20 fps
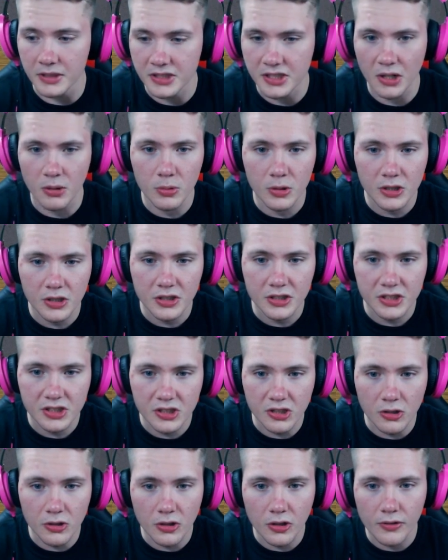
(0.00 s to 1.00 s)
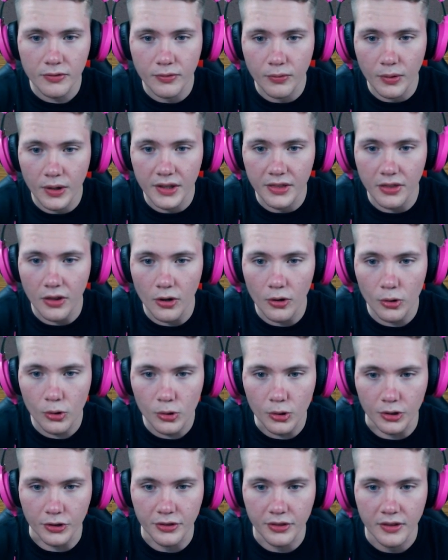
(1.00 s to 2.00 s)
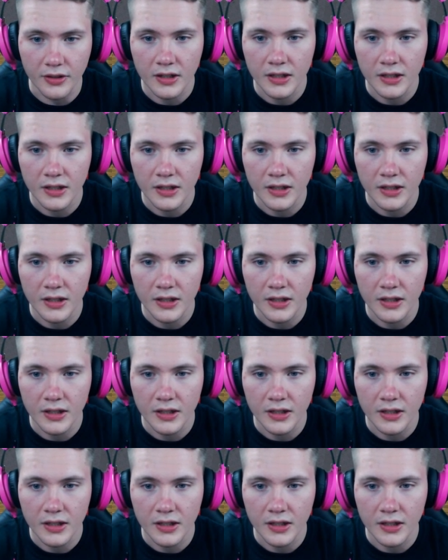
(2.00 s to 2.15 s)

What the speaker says: So we're gonna start off with earth.